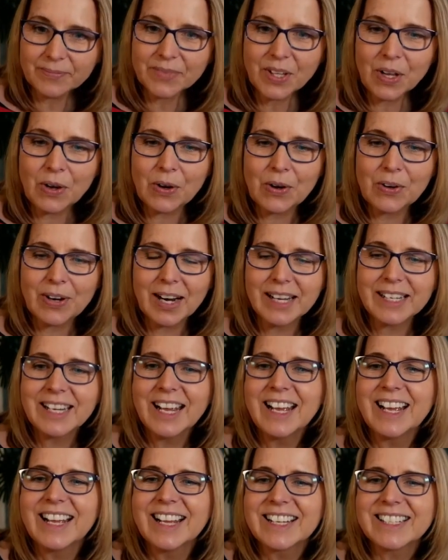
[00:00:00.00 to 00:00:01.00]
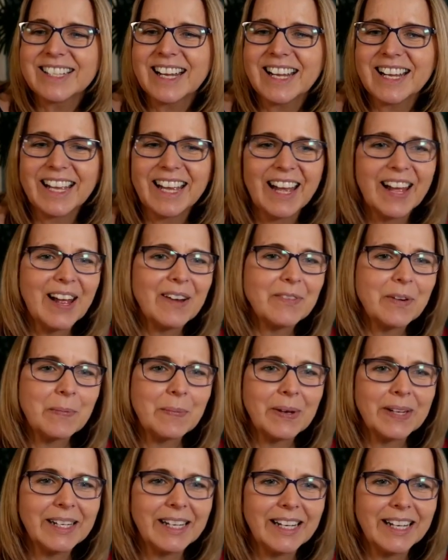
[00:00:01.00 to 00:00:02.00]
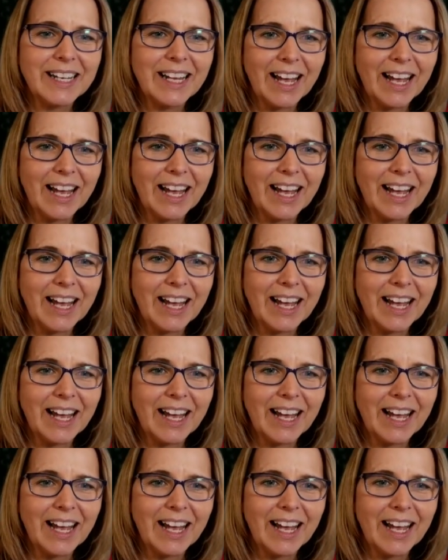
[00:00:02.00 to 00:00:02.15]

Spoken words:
All right, take care everybody,